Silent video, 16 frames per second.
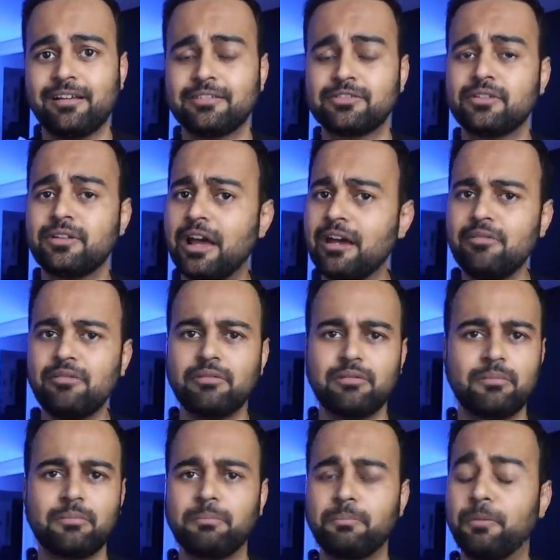So
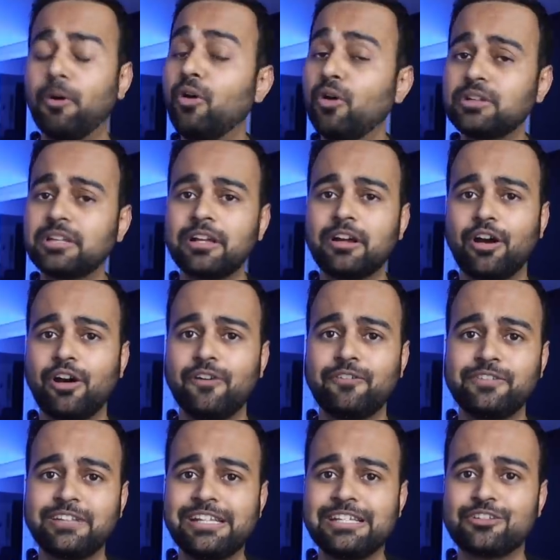now, both
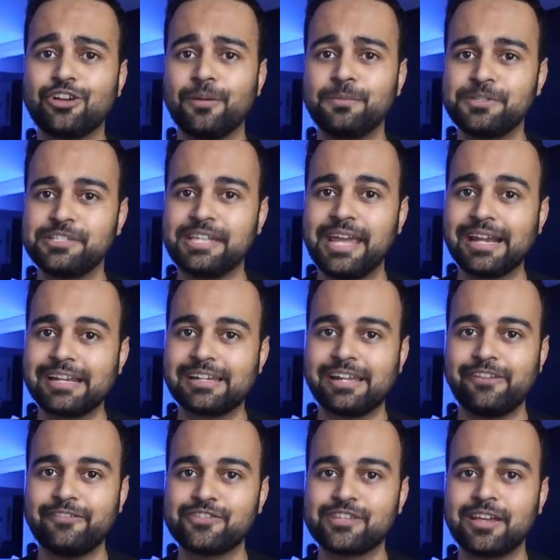of these
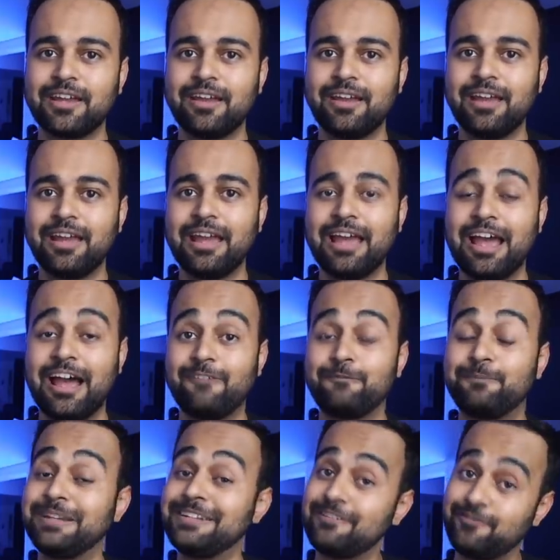objectives
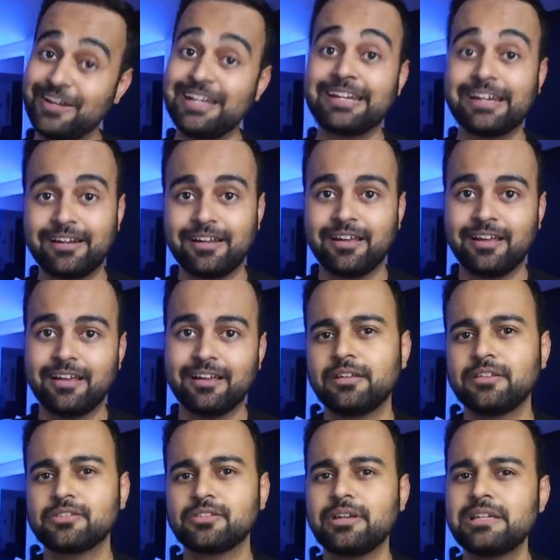have been defeated.
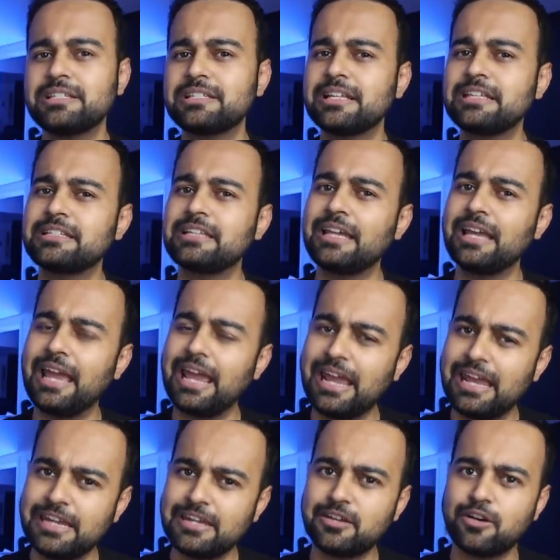So is this the
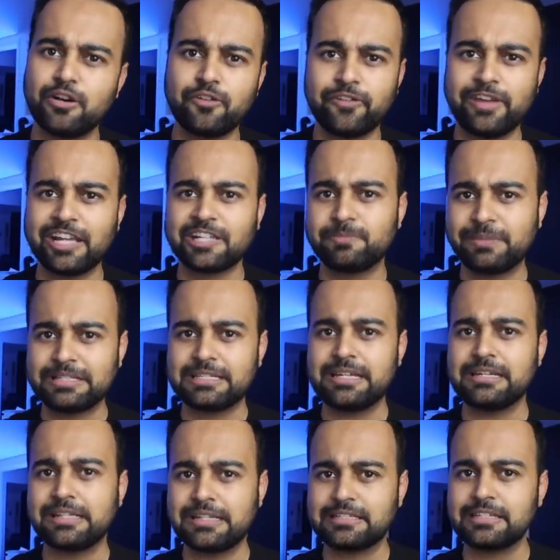end of Express
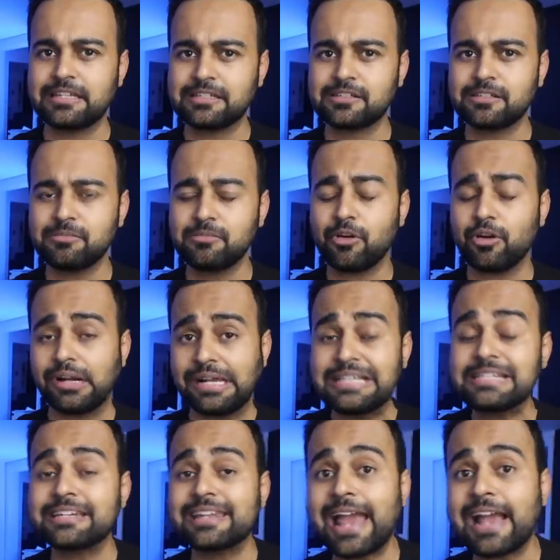Entry system, or
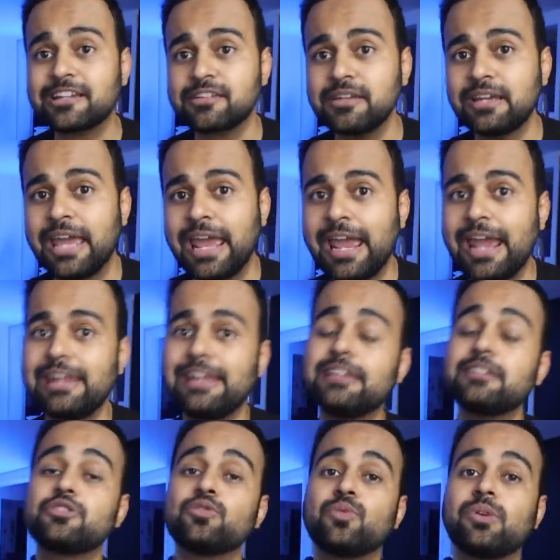is it actually
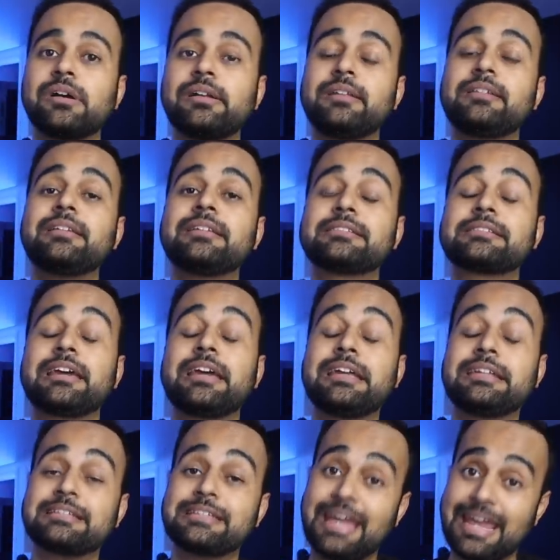heading towards
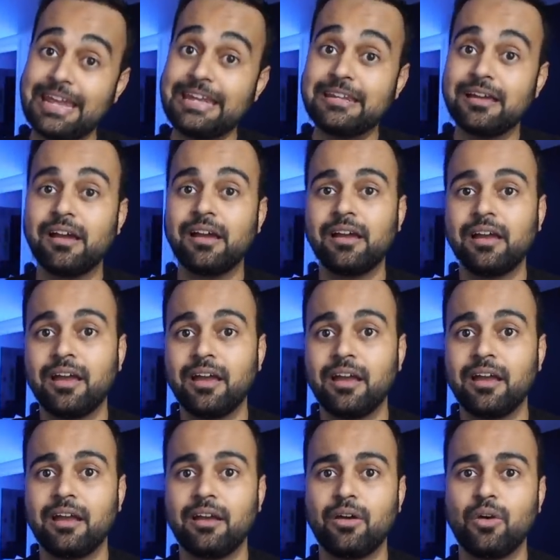its end?
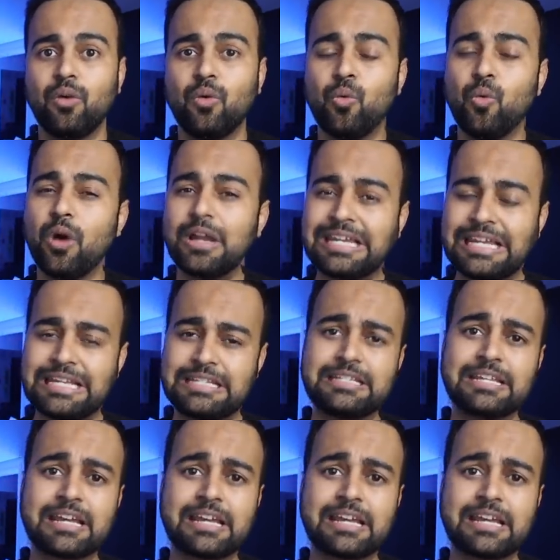What is the